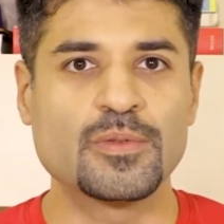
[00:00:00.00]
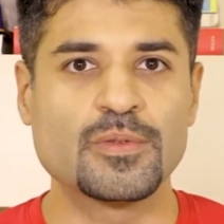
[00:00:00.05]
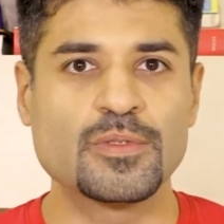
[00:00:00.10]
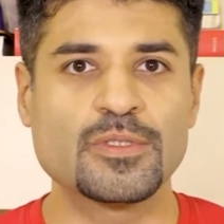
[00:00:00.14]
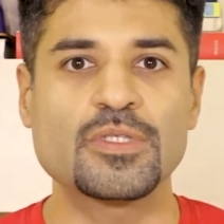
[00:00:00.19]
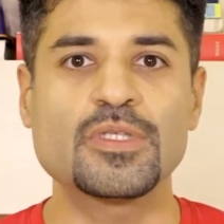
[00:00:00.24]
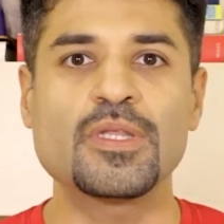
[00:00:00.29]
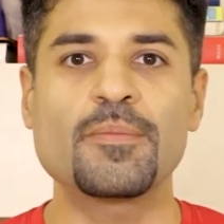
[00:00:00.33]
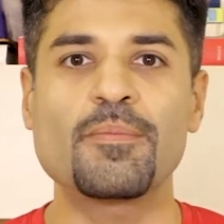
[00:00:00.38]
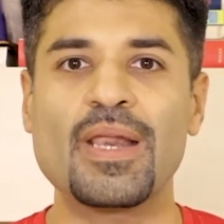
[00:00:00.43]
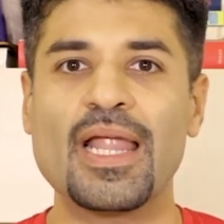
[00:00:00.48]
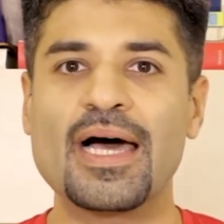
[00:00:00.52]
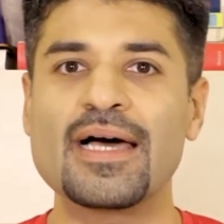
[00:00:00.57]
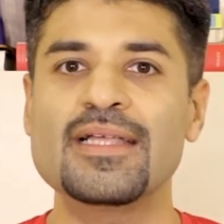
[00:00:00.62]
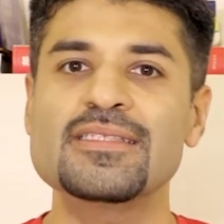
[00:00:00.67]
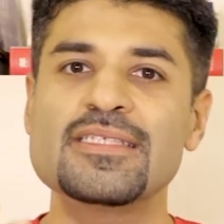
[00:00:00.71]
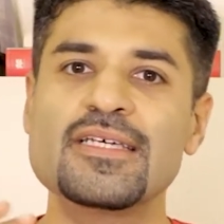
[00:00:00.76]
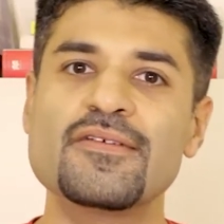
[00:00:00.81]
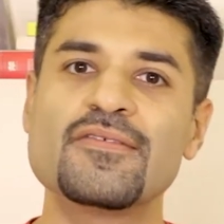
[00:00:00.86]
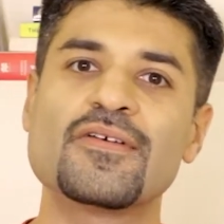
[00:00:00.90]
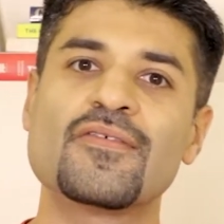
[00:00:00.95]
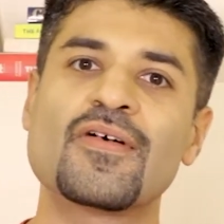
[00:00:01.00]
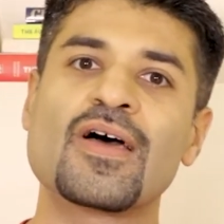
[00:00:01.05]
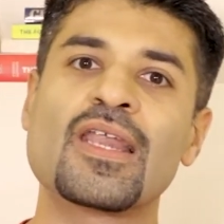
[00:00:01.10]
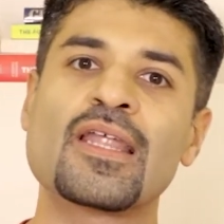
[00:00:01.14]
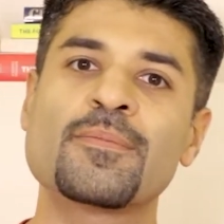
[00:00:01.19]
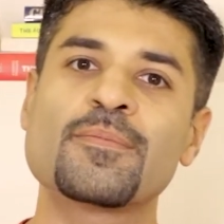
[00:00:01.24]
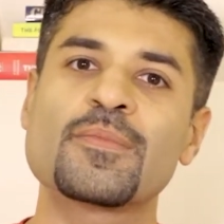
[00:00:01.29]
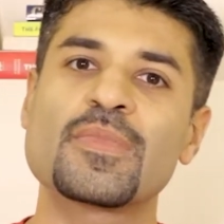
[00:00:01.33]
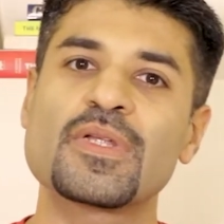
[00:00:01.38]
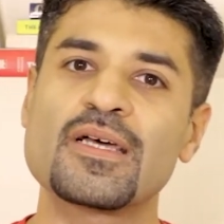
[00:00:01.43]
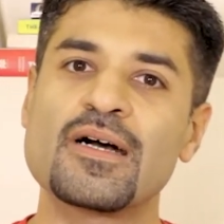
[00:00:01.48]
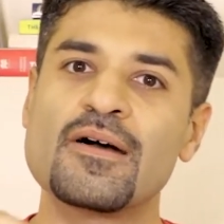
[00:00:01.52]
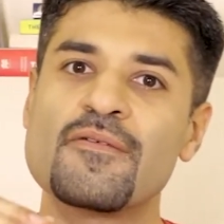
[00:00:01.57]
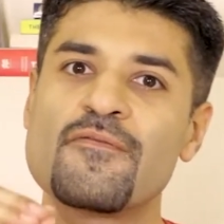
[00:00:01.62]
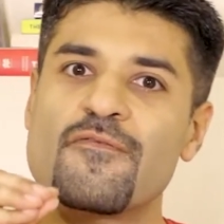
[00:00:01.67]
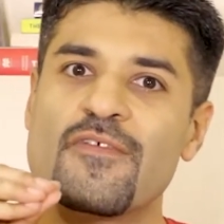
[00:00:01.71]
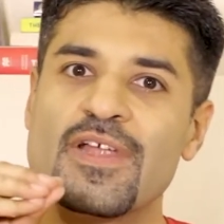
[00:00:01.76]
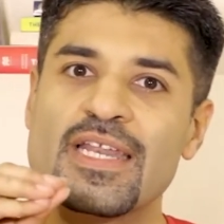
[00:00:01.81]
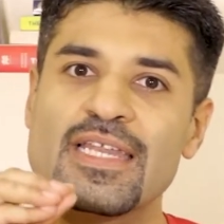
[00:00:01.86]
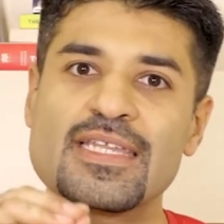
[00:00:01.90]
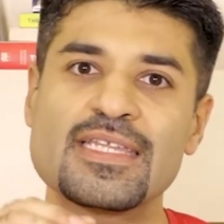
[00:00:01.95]
So the plants have developed a
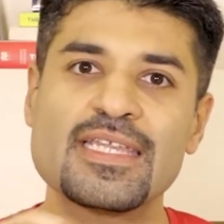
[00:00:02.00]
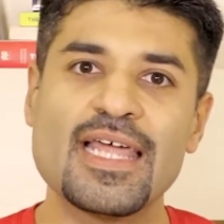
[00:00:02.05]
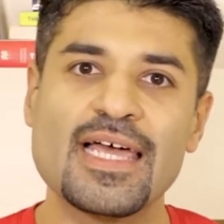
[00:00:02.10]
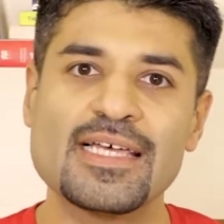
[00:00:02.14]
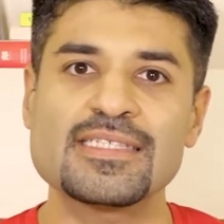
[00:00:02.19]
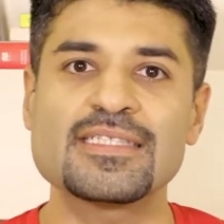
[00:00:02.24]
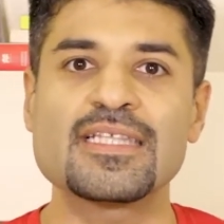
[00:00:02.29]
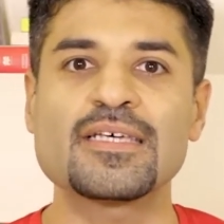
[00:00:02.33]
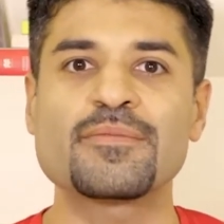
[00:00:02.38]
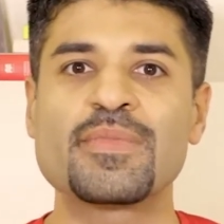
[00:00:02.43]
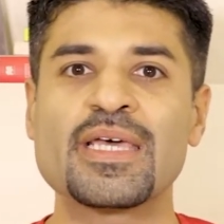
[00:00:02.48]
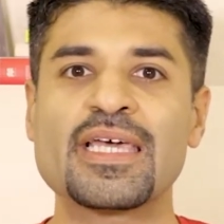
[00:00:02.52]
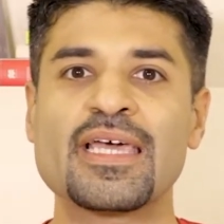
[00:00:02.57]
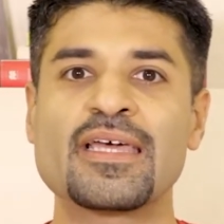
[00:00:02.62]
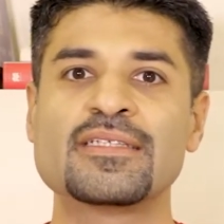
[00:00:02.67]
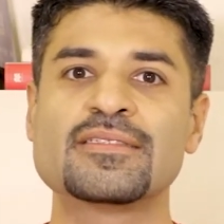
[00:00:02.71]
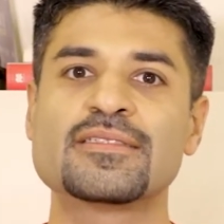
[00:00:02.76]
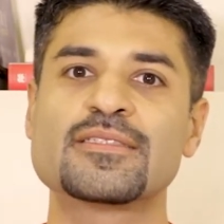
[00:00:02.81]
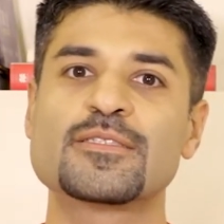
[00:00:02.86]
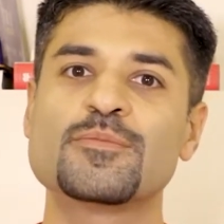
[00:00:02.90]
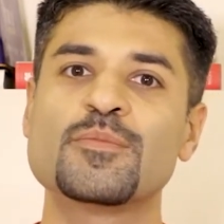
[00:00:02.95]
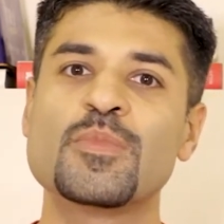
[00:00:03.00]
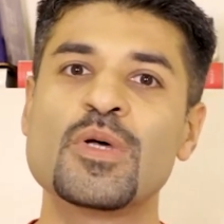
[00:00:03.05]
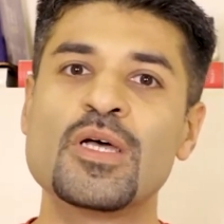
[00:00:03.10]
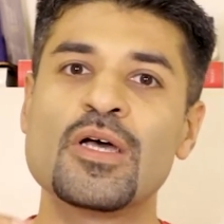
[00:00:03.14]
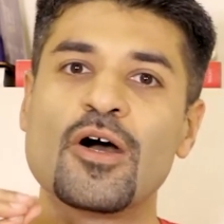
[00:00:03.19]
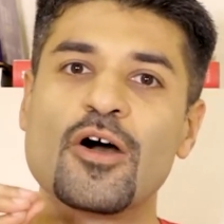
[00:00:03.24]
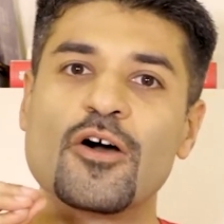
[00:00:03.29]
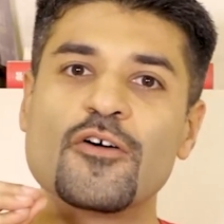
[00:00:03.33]
fantastic mechanism